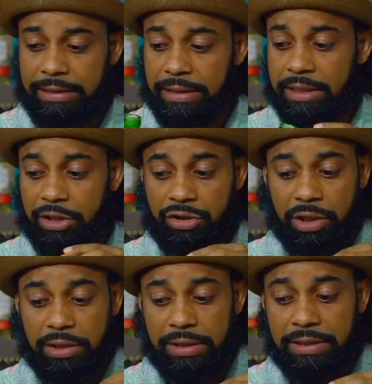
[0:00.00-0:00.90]
The
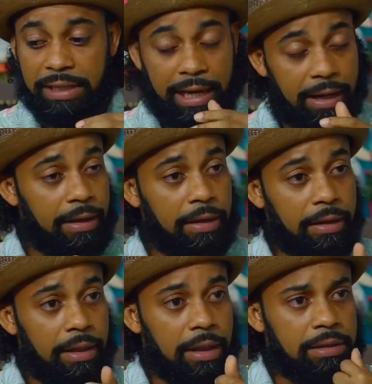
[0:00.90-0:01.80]
citrus is there
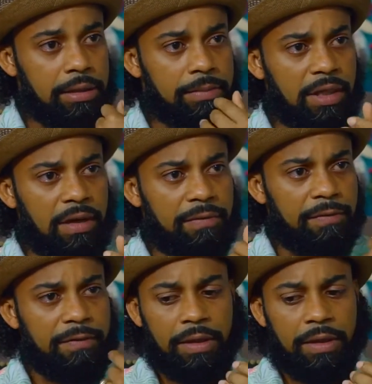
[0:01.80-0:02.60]
in terms of,